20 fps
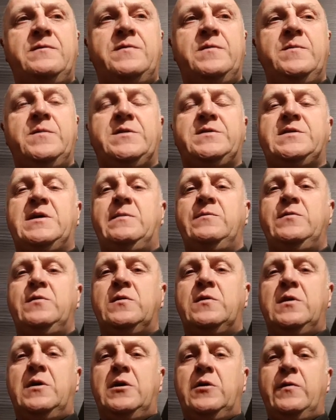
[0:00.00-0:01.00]
are gone from the
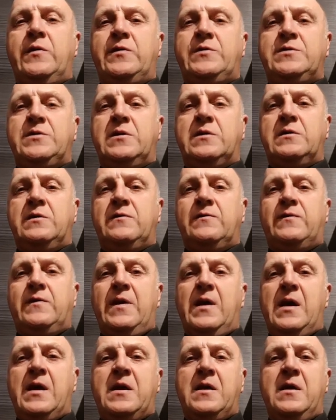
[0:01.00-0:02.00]
Samuel Gawith
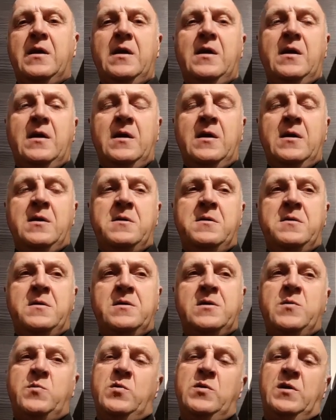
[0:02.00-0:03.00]
Chocolate Flake,
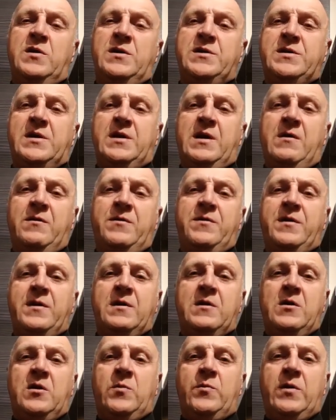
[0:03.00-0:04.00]
to be honest, I
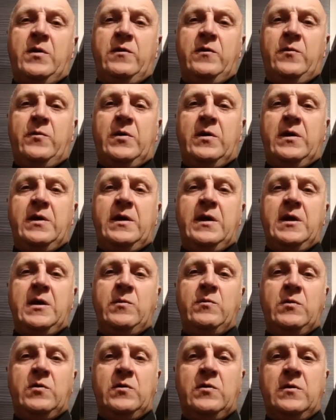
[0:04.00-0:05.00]
don't think I'll bother
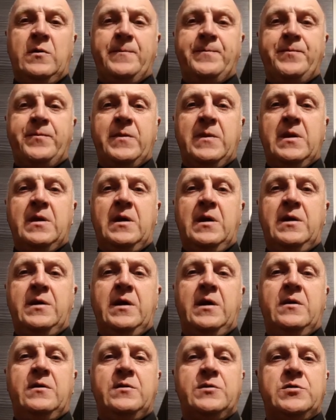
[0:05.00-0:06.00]
buying any more.
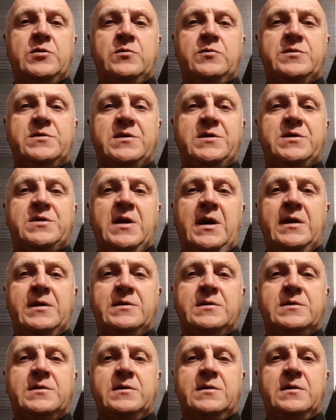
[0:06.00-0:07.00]
I know there's always the
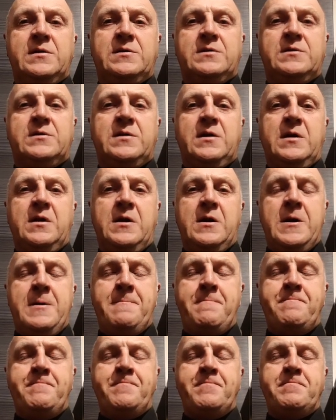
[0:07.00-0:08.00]
chance
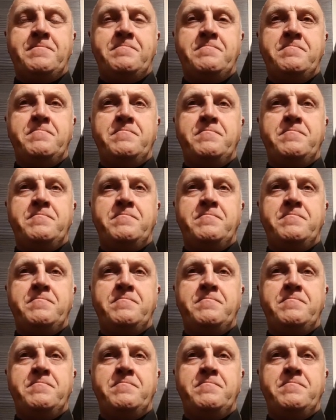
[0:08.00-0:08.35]
that